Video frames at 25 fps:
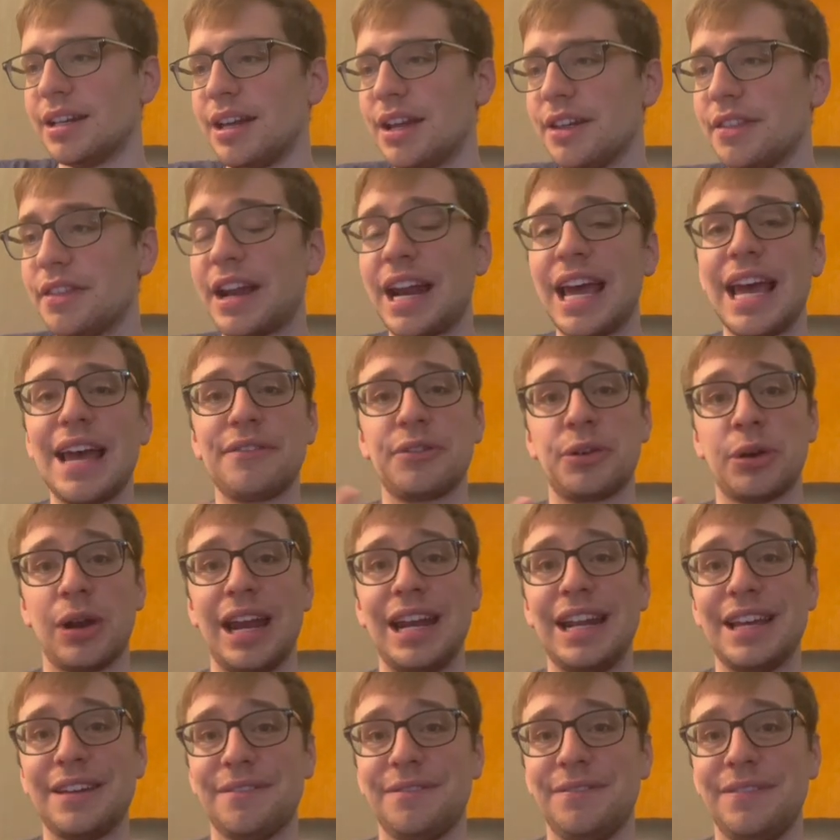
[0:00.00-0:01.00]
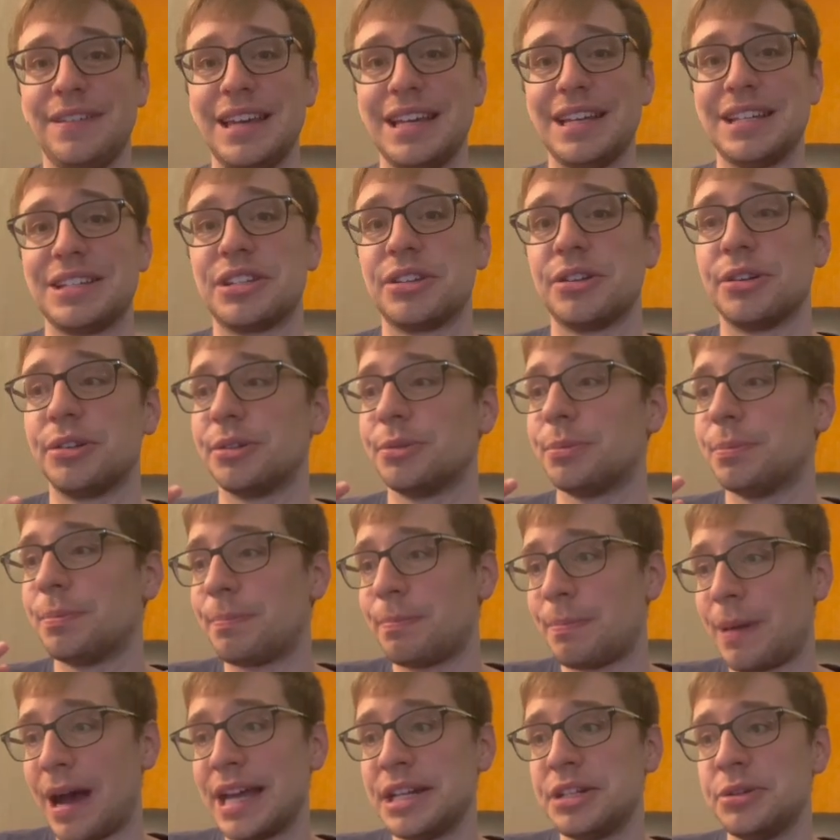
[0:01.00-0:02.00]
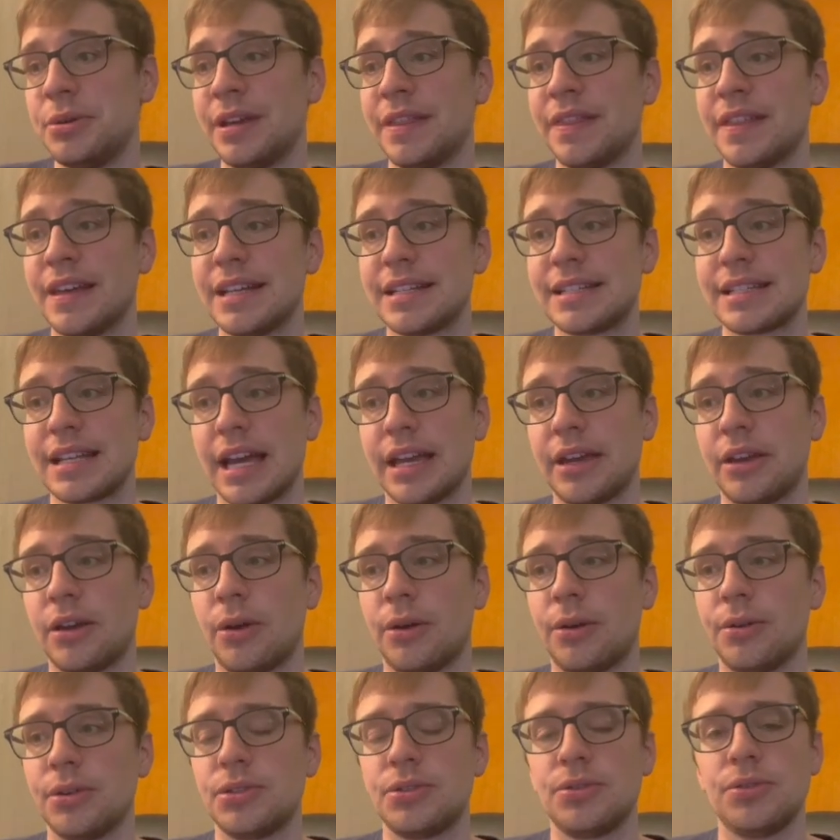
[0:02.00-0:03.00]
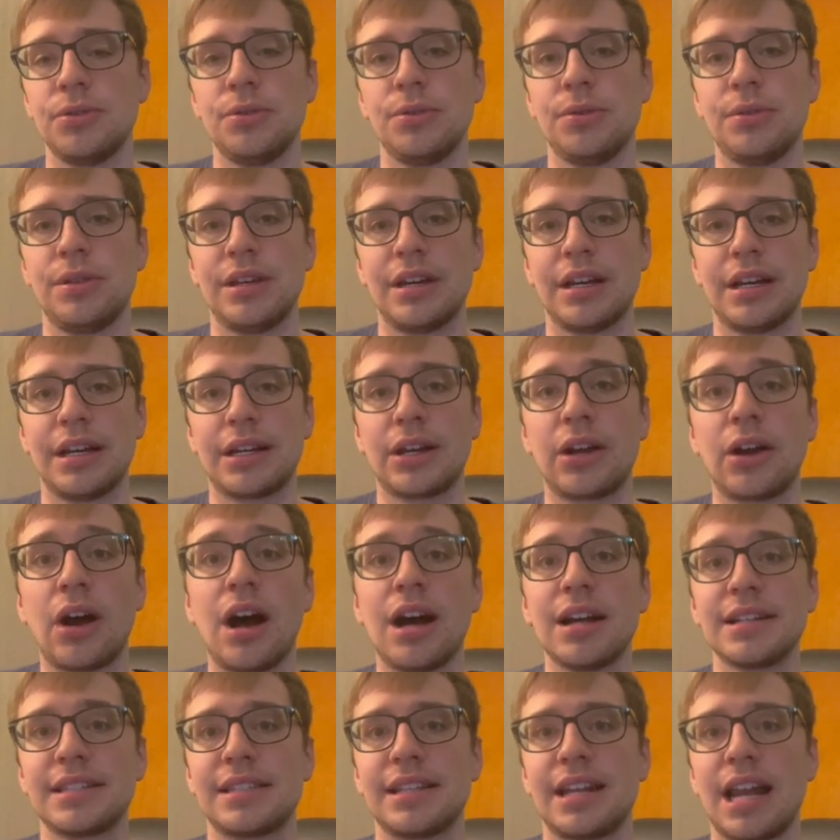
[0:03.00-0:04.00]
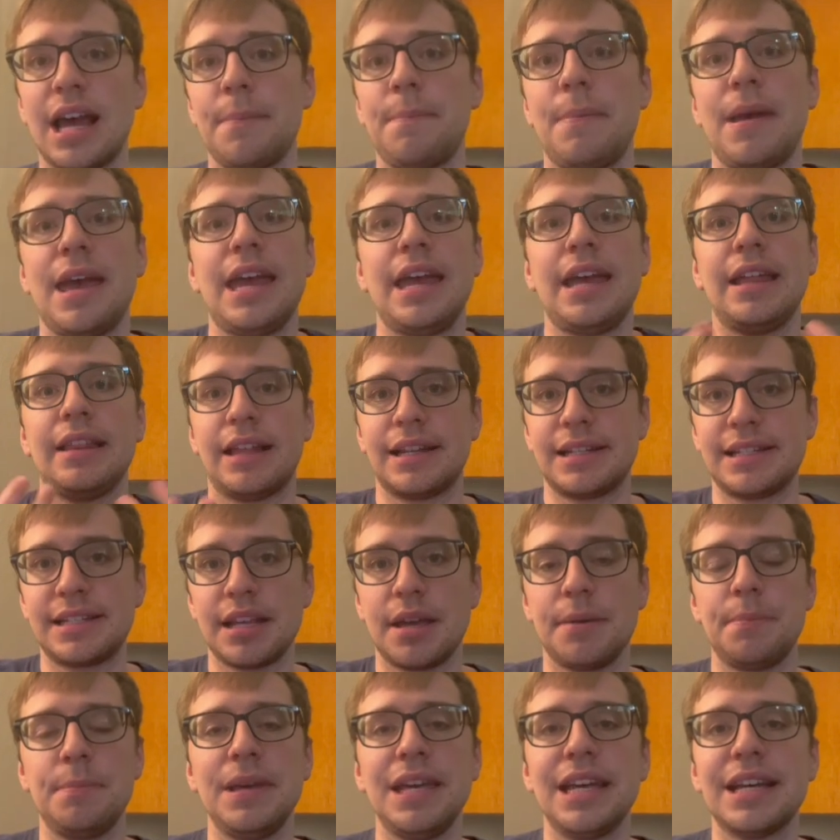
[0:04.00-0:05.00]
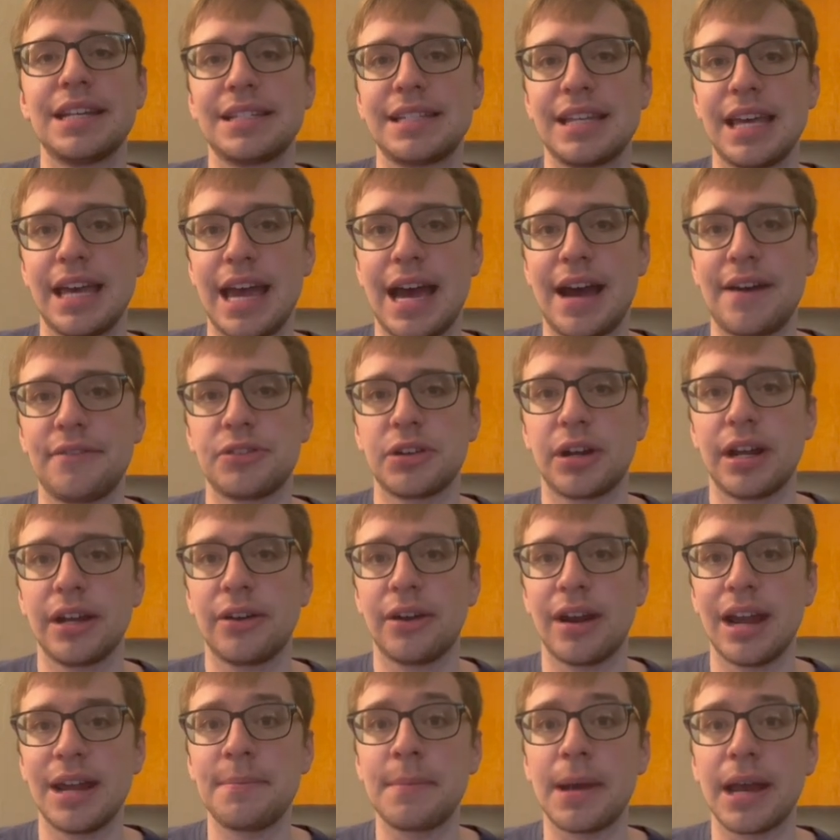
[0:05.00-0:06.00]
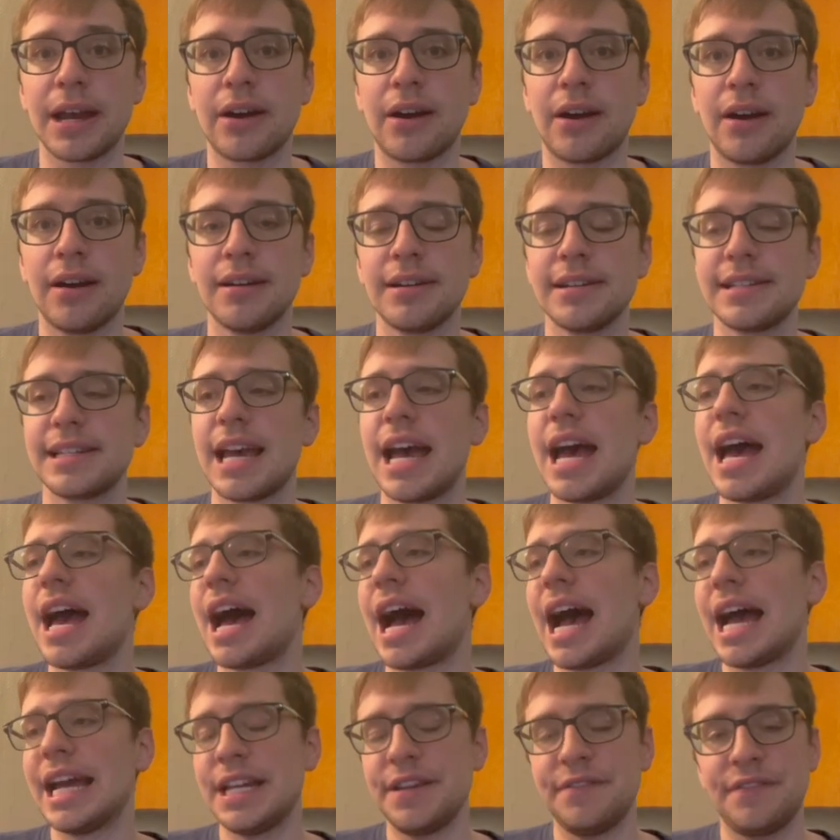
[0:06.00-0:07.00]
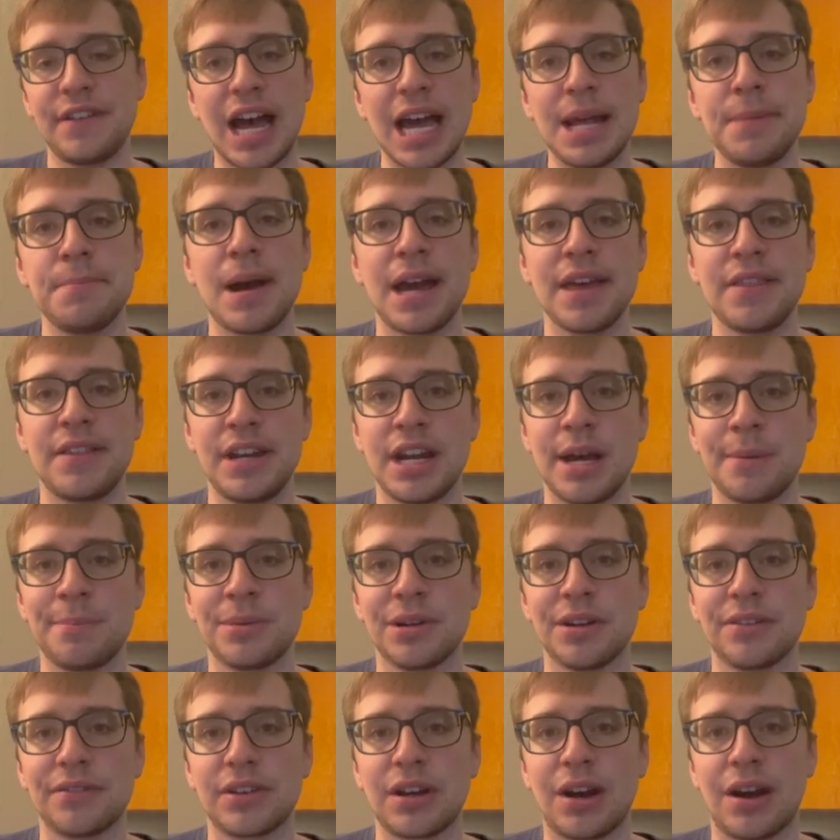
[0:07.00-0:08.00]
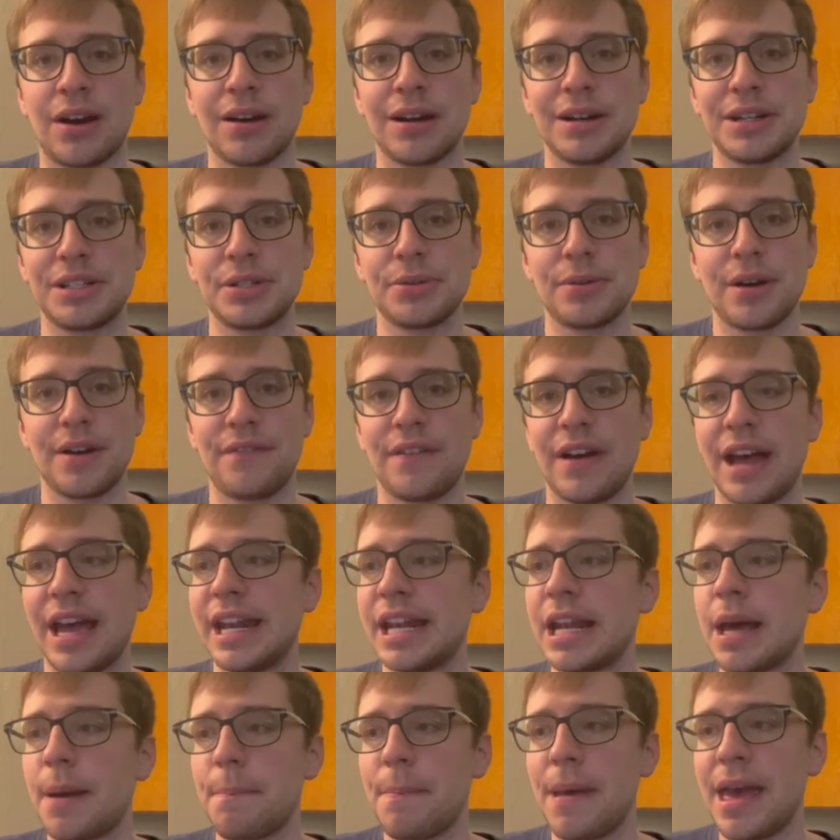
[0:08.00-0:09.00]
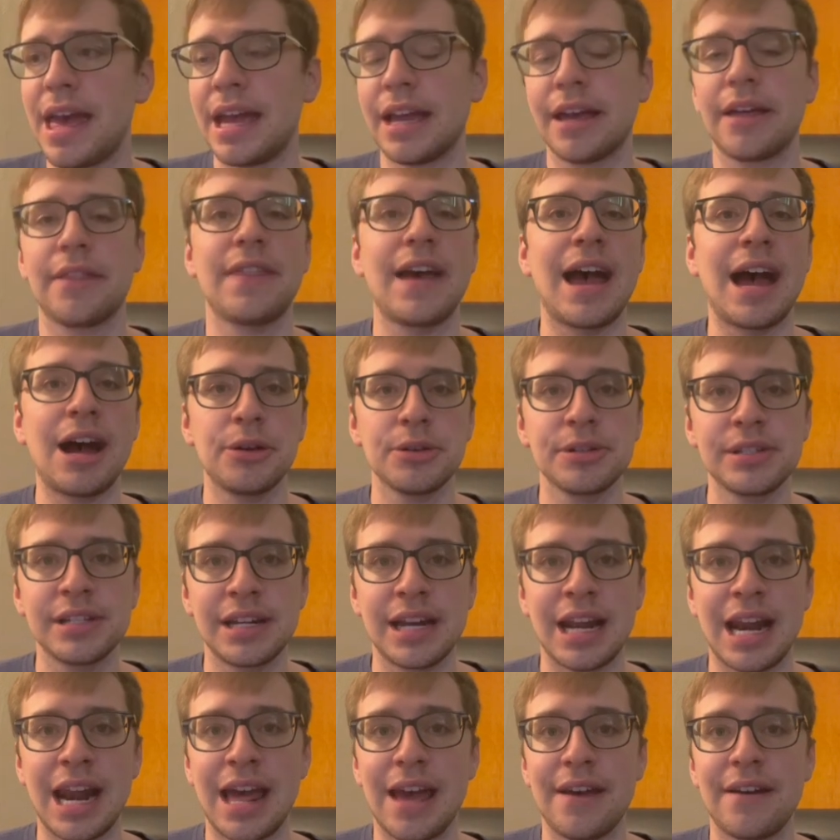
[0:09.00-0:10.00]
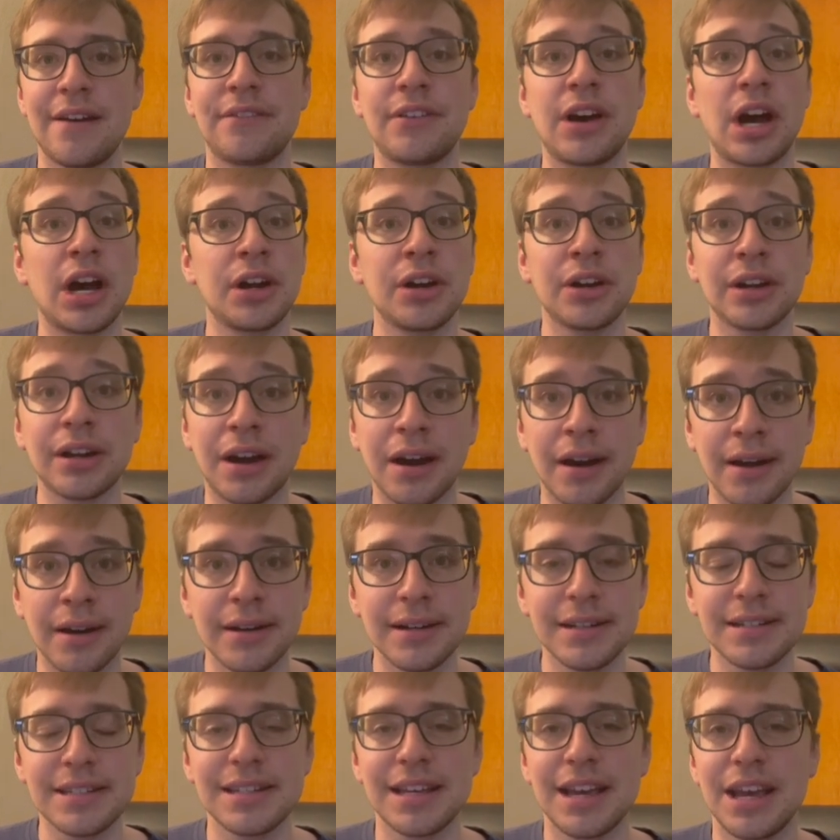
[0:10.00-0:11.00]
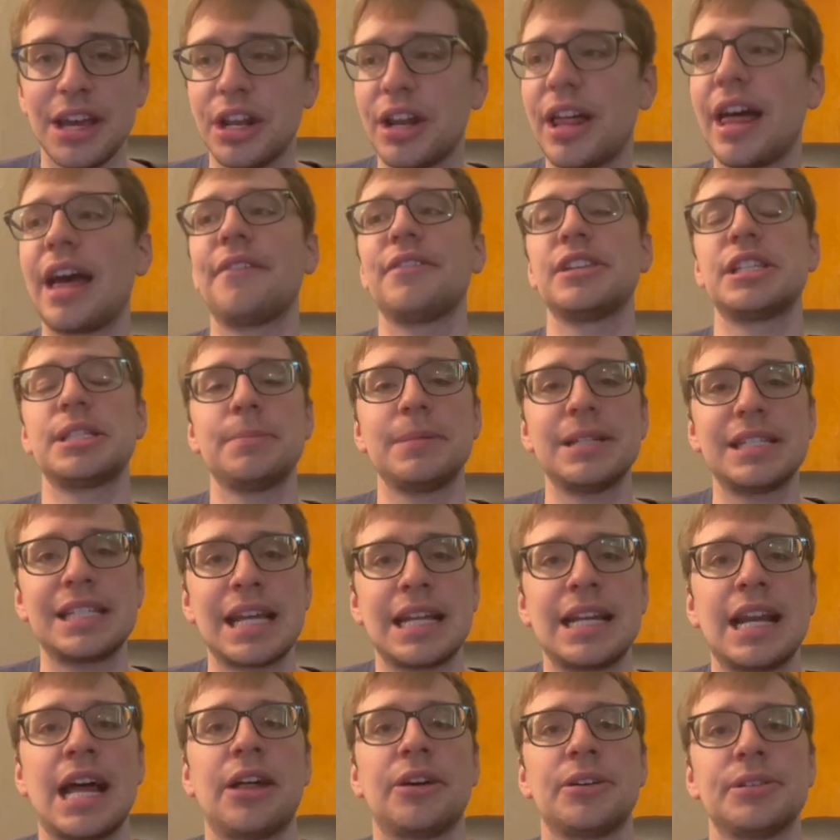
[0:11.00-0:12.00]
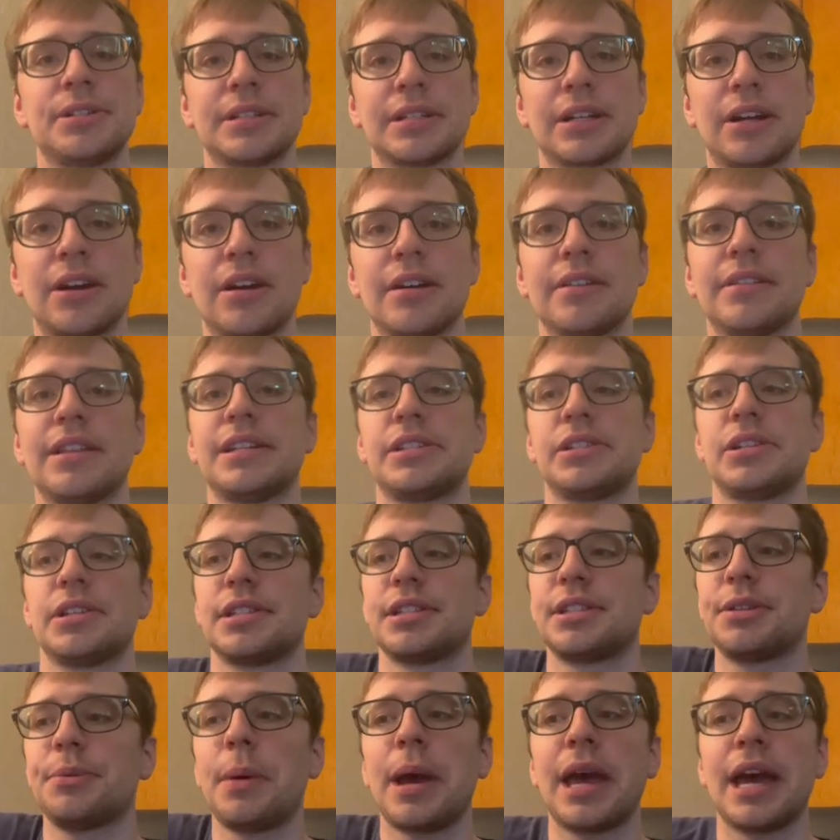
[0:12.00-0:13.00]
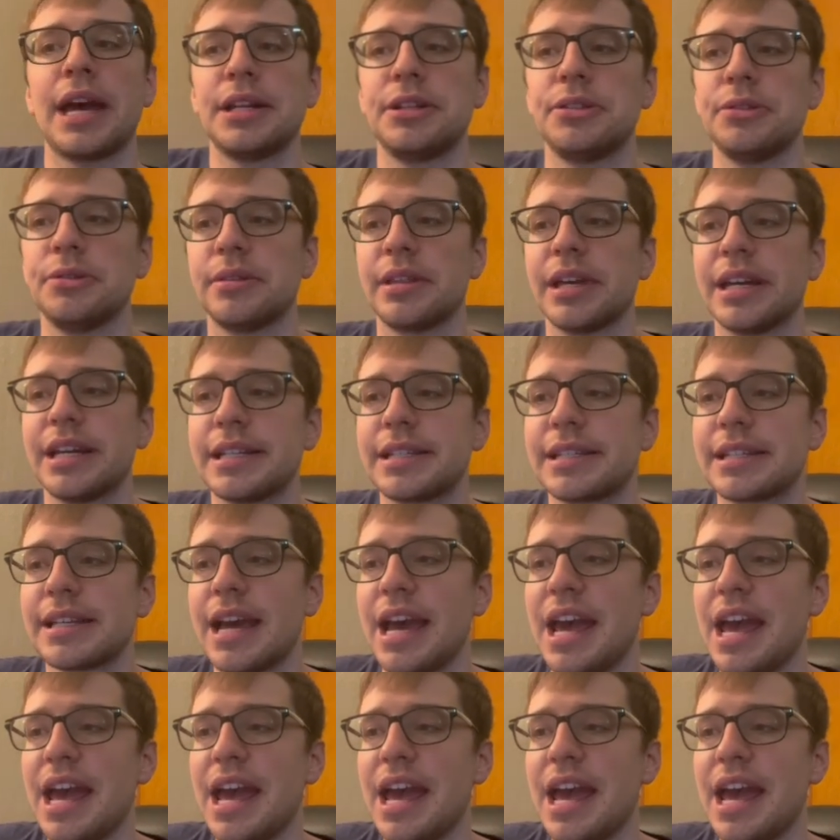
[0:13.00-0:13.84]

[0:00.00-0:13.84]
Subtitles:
Then I have grading fees. So by doing this, I go to the cost that I pay, let's say PSA after I grade my cards. I divide by the number of cards. So if I end up paying $1,000 and I have 100 cards, obviously be $10 a card. That's just the way I do this.